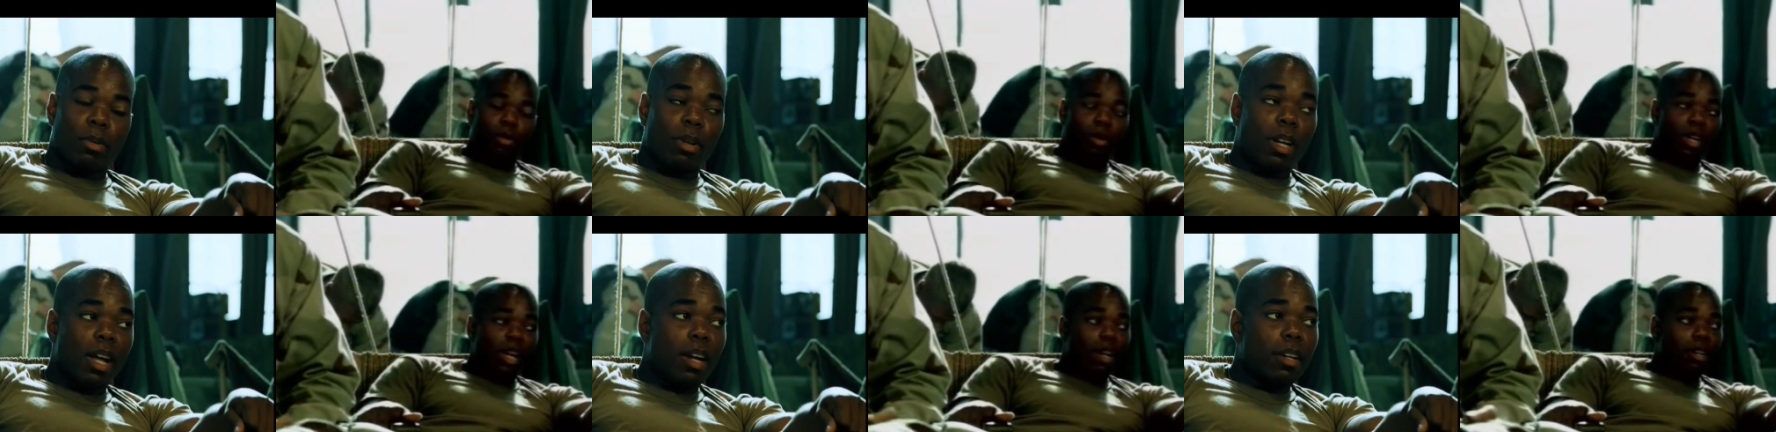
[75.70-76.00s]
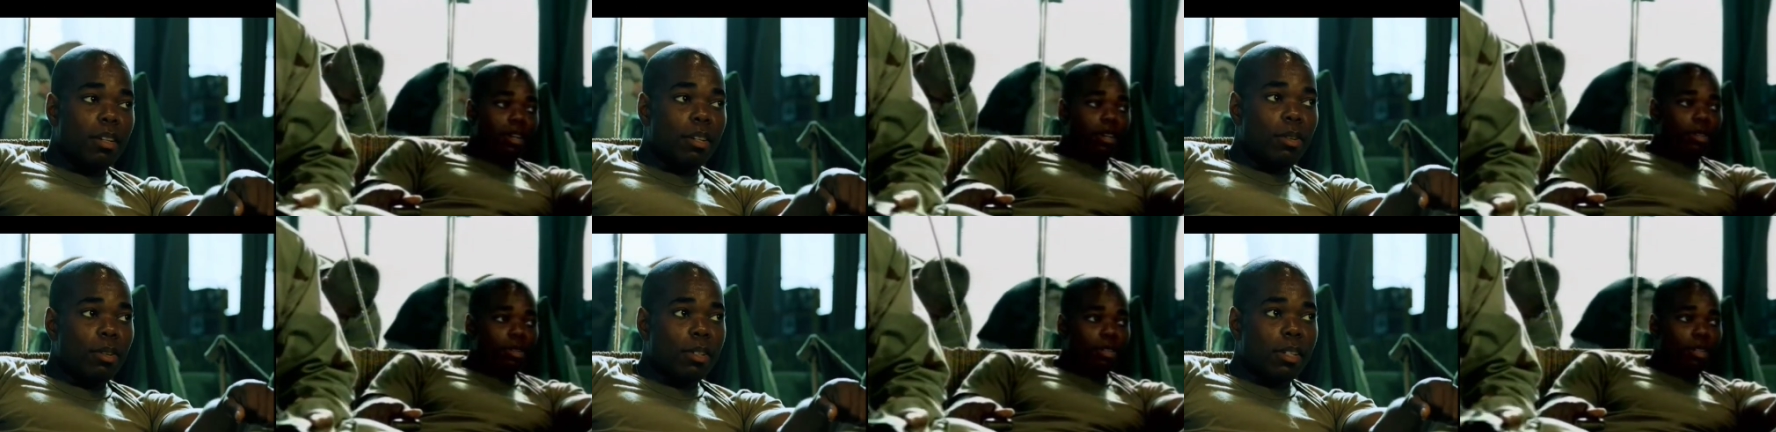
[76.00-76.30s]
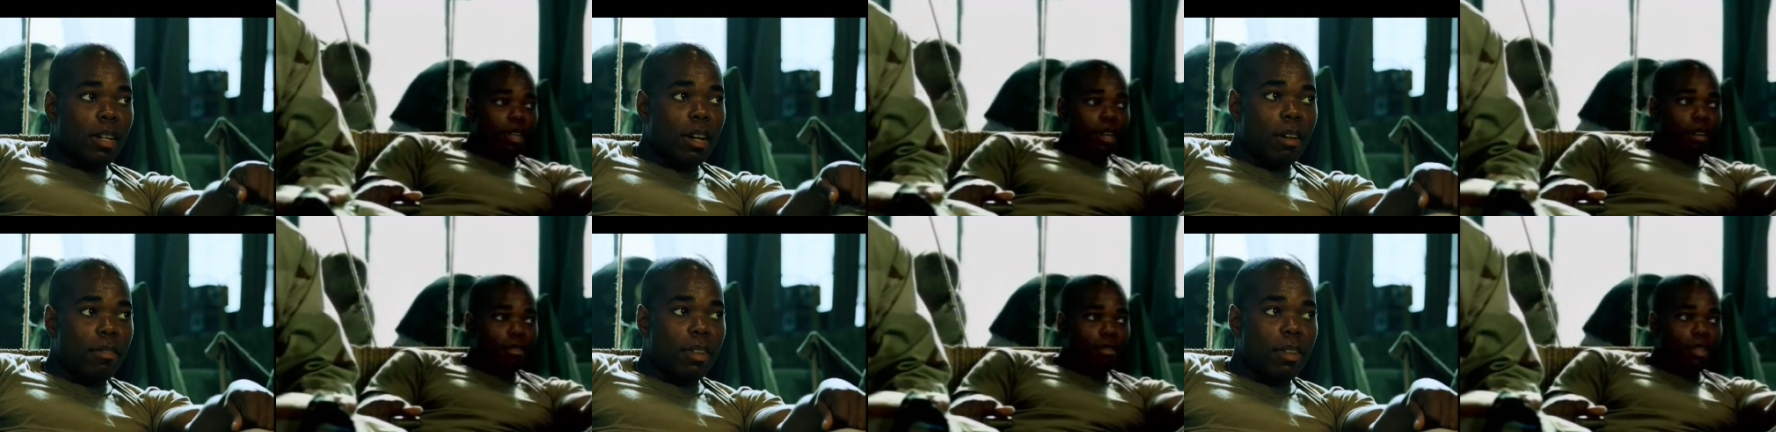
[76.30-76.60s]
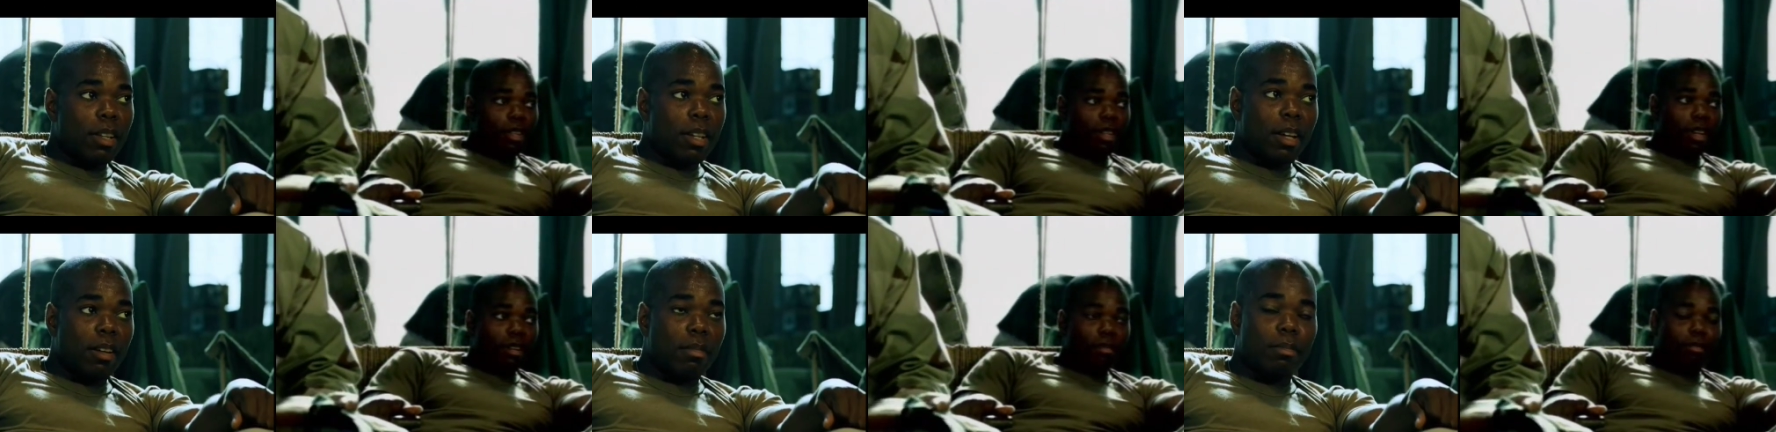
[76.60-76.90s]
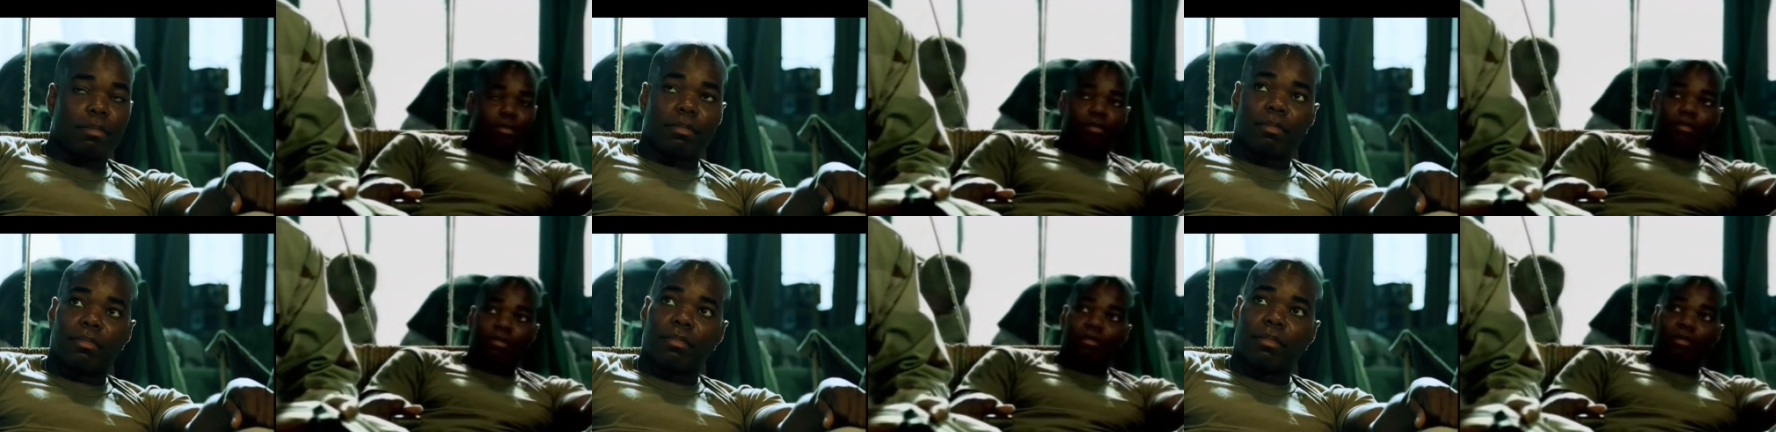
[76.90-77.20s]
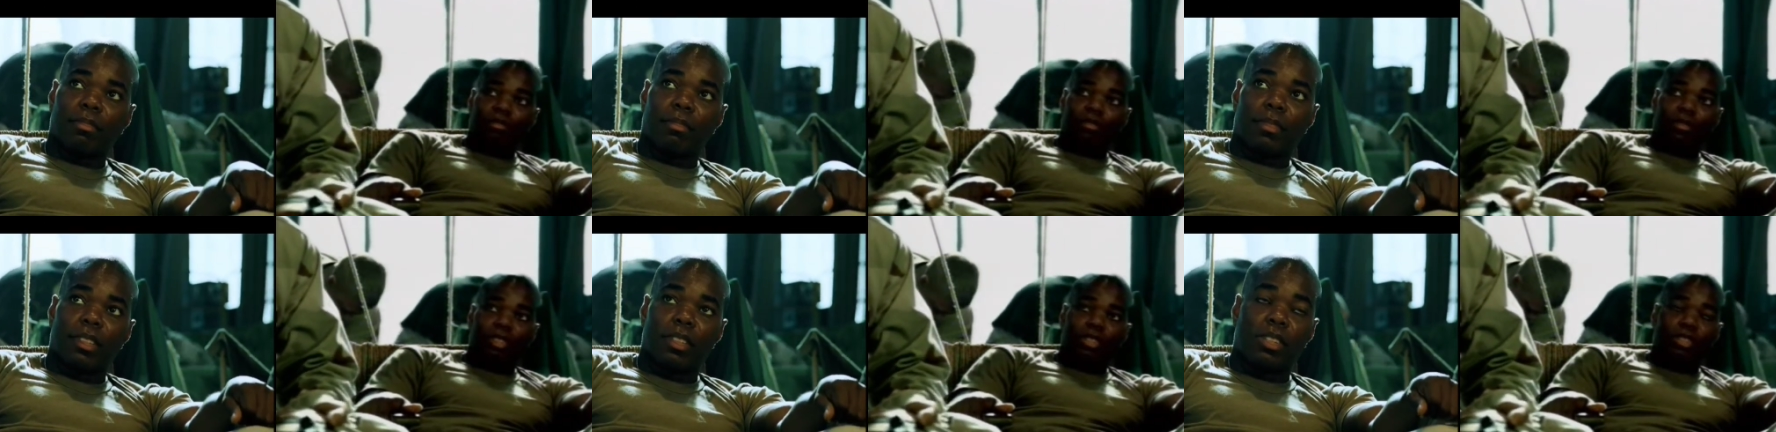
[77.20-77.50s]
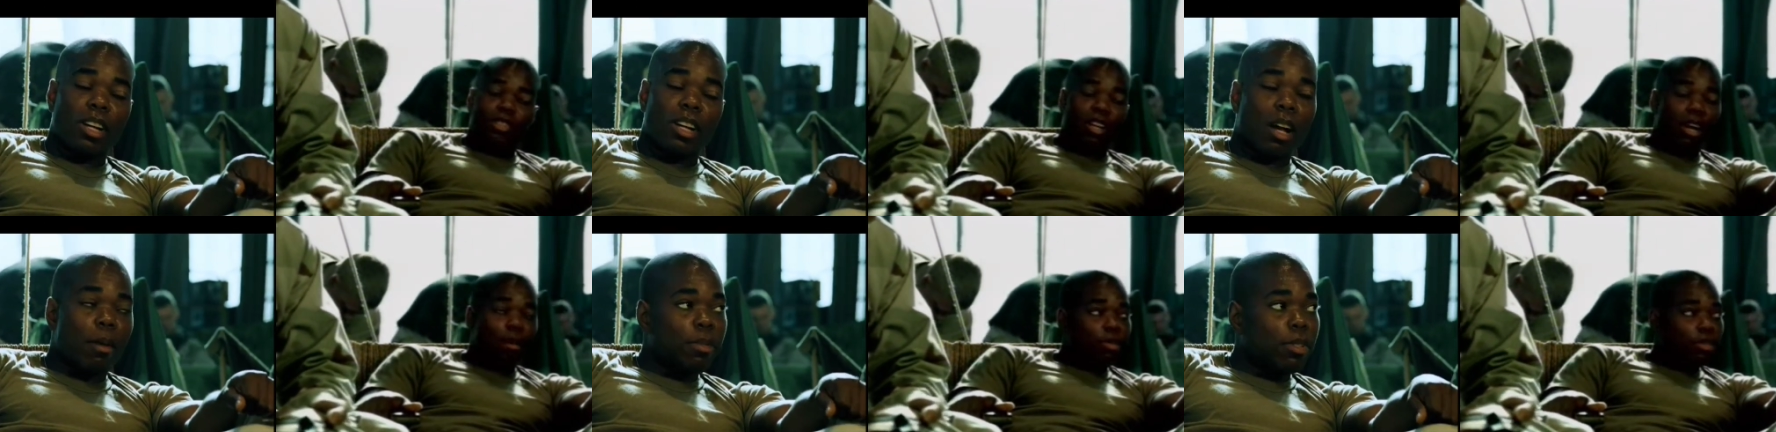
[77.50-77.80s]
Speaker 1: now. All we gotta do is cover them.
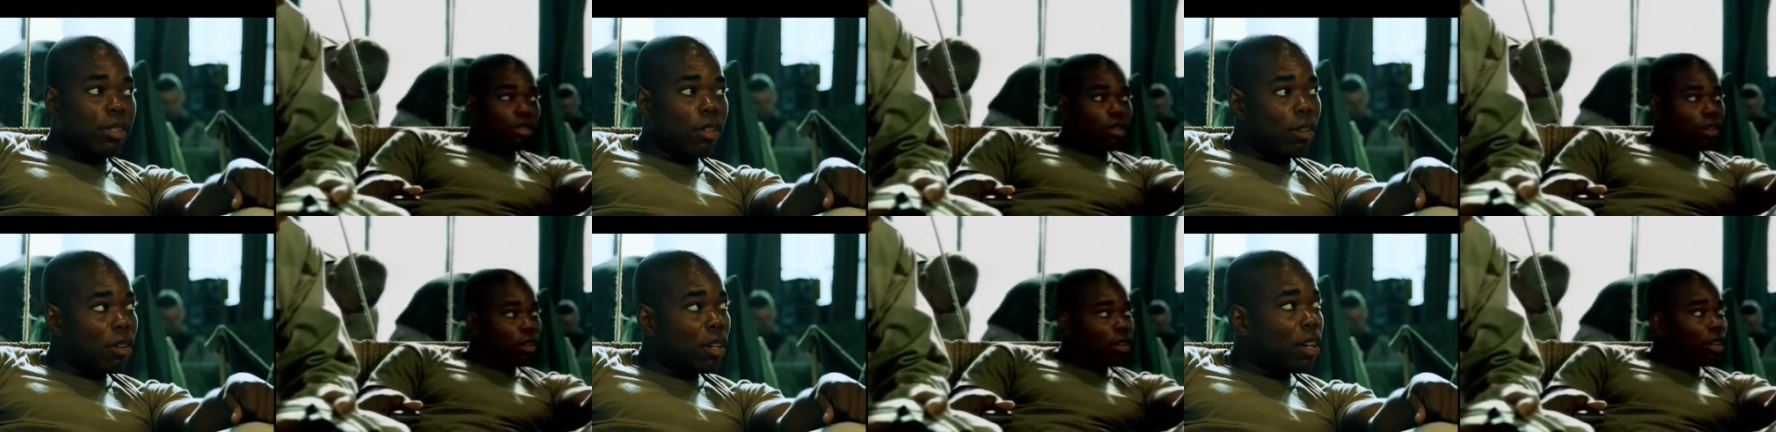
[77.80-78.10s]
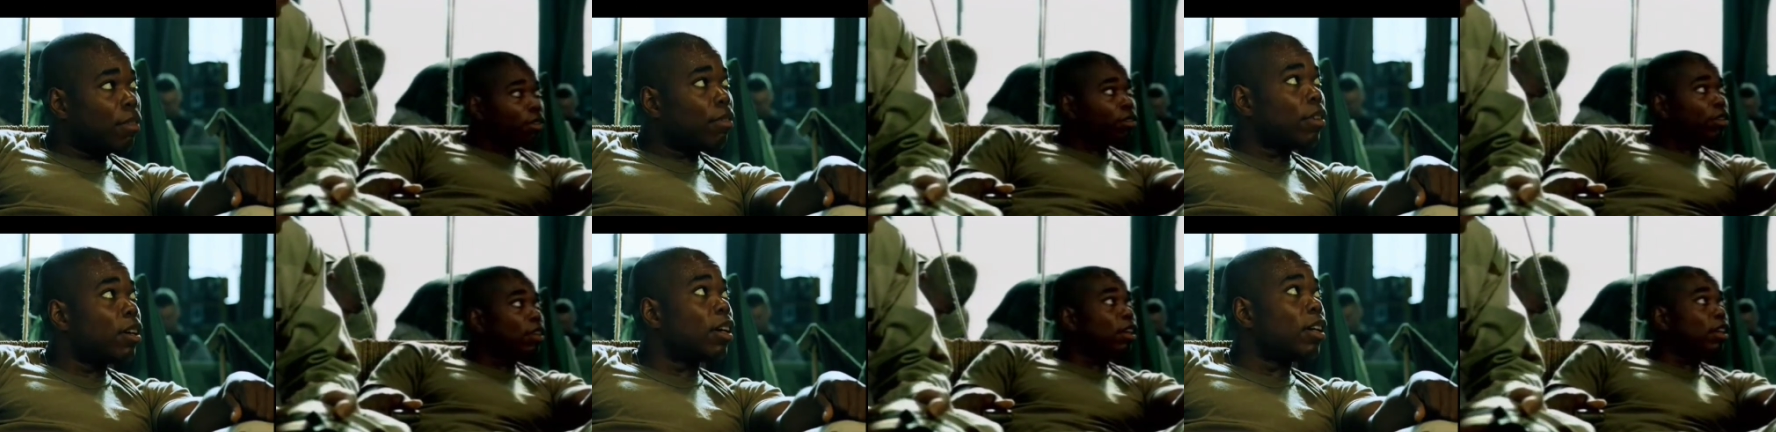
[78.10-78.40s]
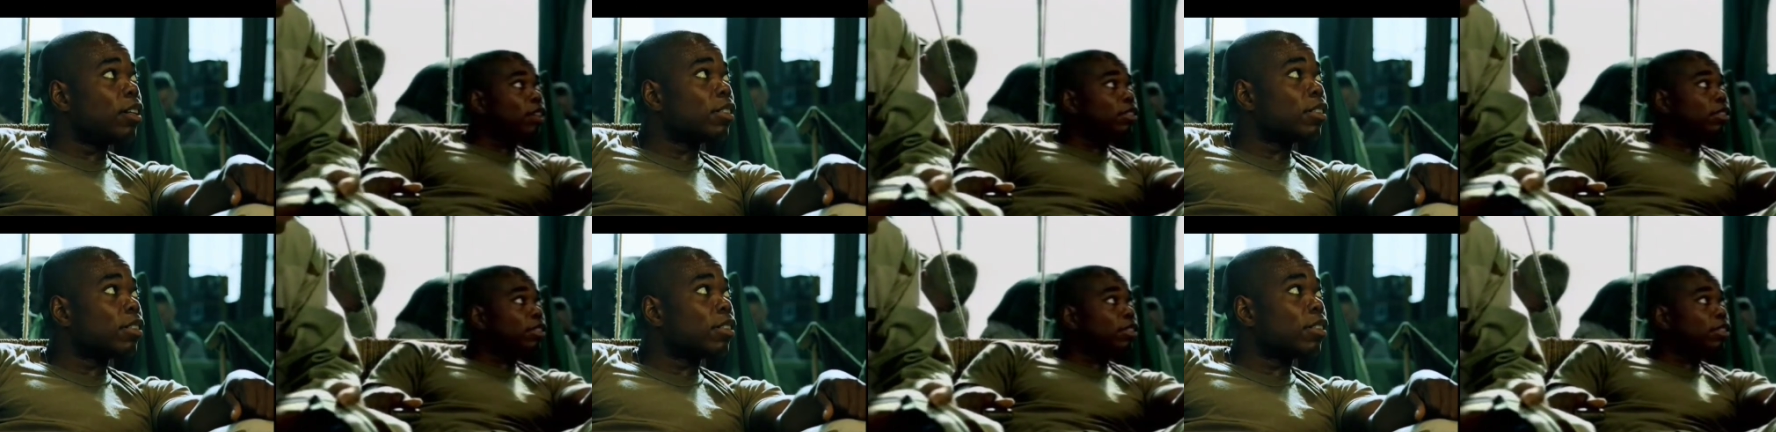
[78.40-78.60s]
Chopper's gonna cover